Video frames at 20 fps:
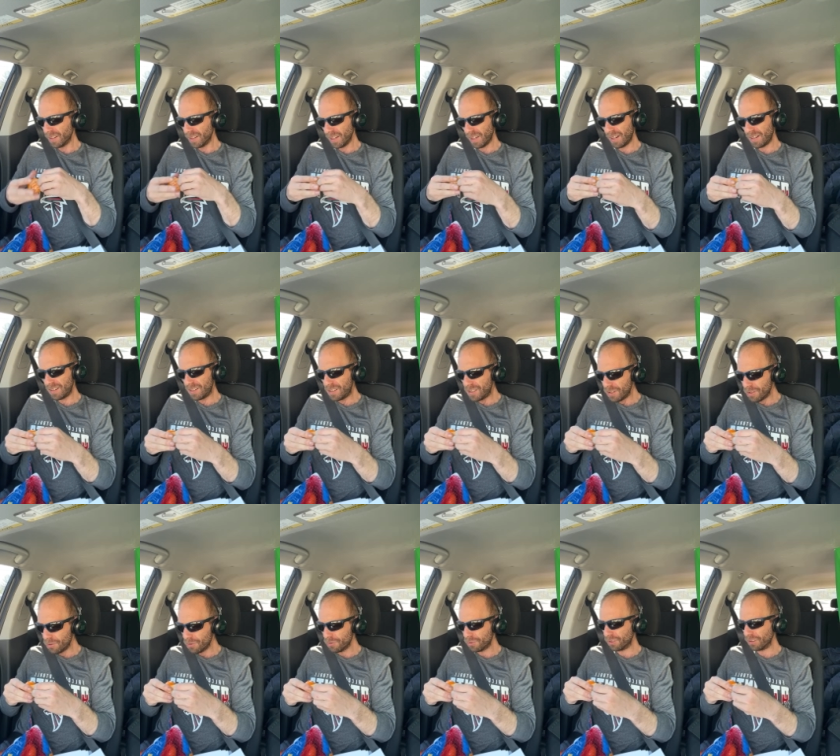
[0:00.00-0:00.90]
in
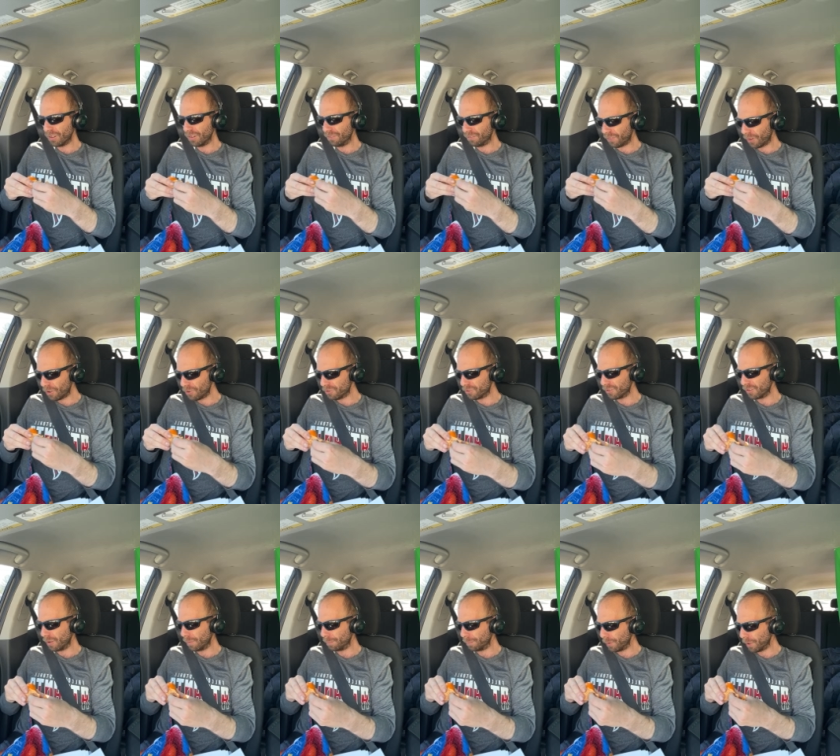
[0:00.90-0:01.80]
Hughes versus
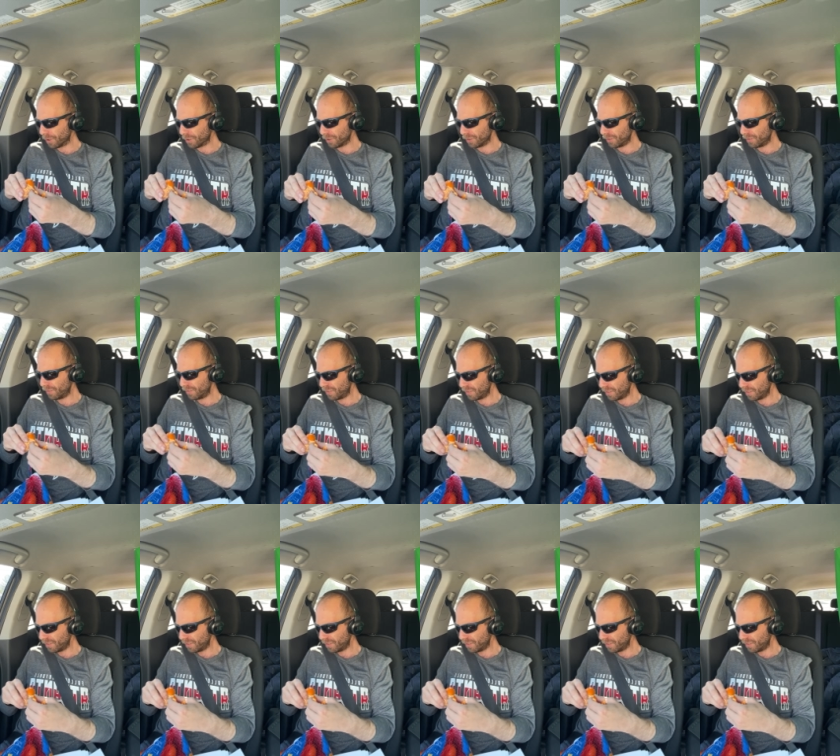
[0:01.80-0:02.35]
Booker,